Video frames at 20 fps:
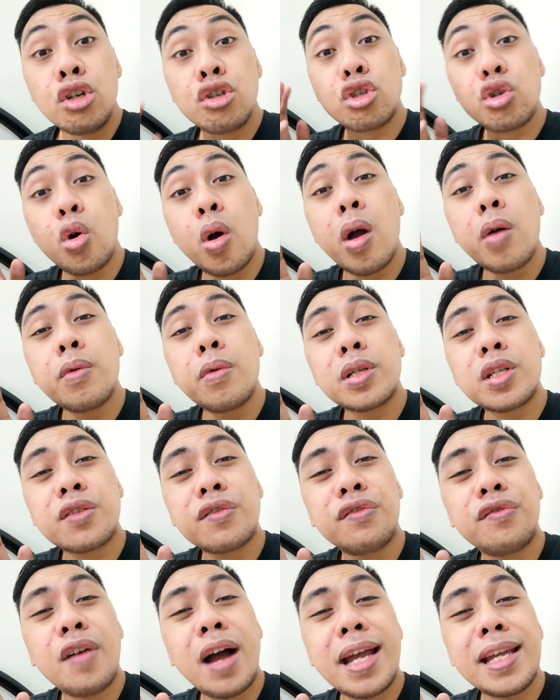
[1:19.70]
So I was
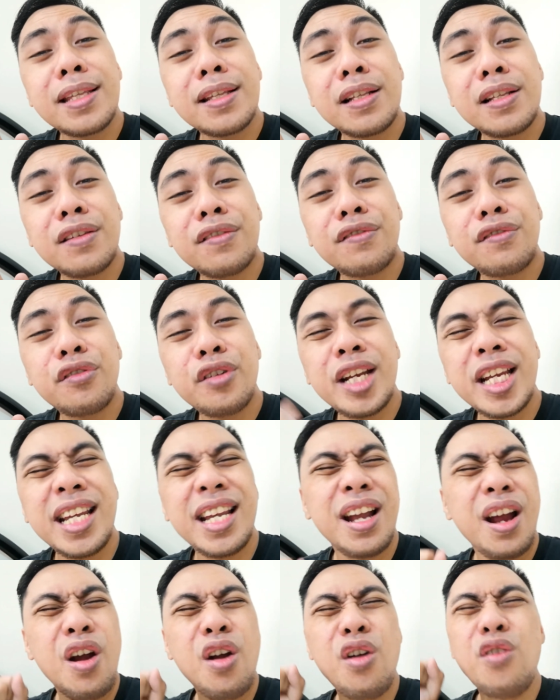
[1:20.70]
finally
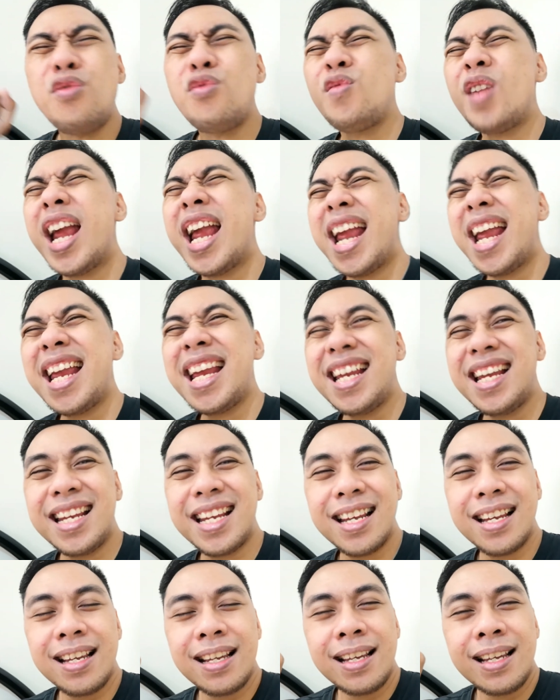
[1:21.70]
free.
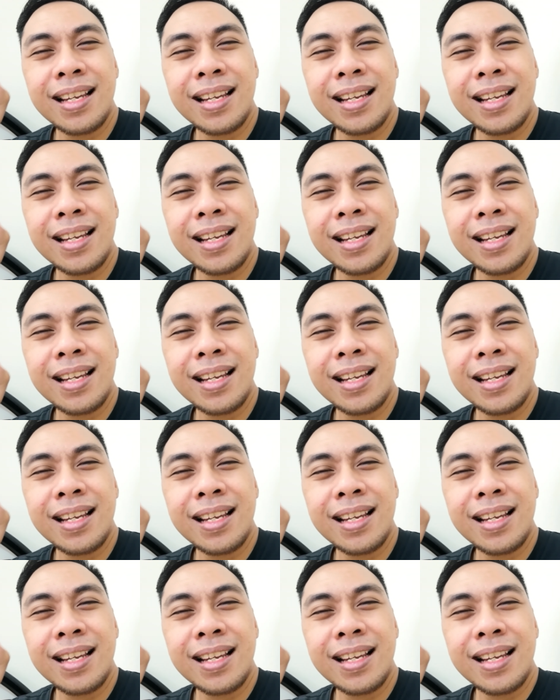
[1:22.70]
Hooray!